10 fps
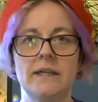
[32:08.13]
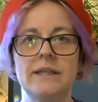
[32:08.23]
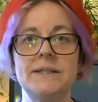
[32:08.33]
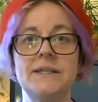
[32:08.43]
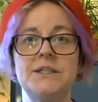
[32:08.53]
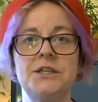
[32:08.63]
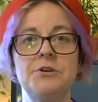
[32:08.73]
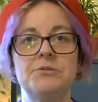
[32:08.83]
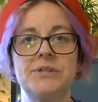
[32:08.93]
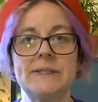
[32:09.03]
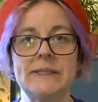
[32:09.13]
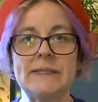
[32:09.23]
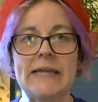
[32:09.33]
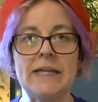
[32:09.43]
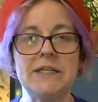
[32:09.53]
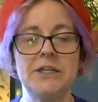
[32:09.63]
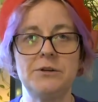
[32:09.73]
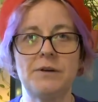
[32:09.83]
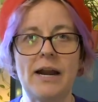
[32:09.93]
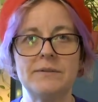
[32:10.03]
This is you just standing
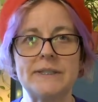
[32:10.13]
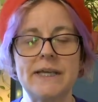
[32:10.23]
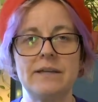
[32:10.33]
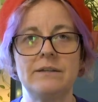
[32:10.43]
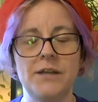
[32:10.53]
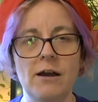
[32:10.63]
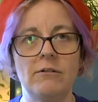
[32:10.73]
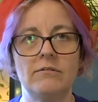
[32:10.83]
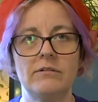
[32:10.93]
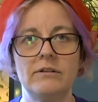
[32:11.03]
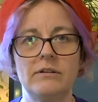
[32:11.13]
your ground saying, no,